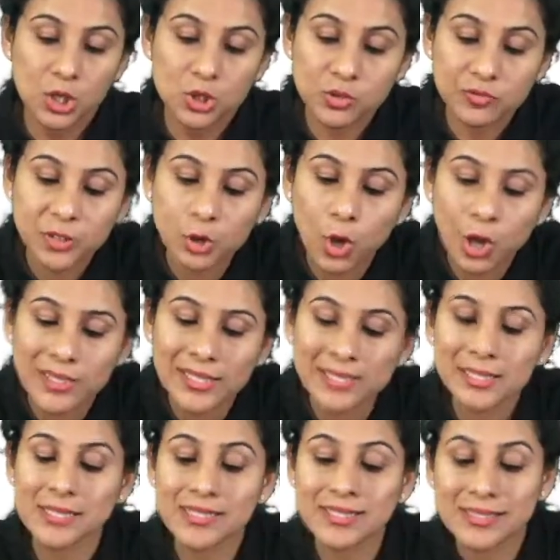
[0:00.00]
So we call
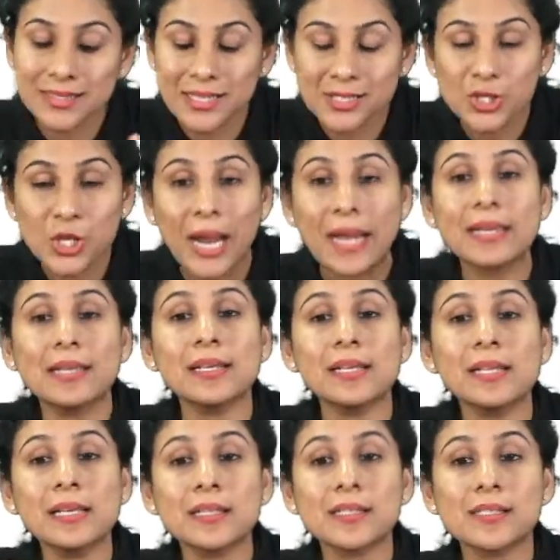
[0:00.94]
it a
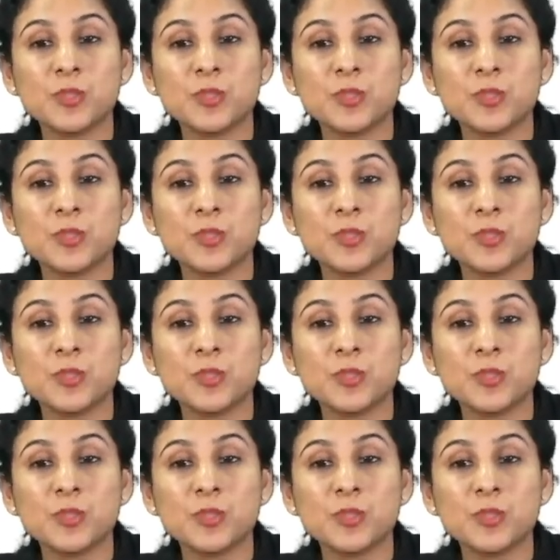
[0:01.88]
sagittal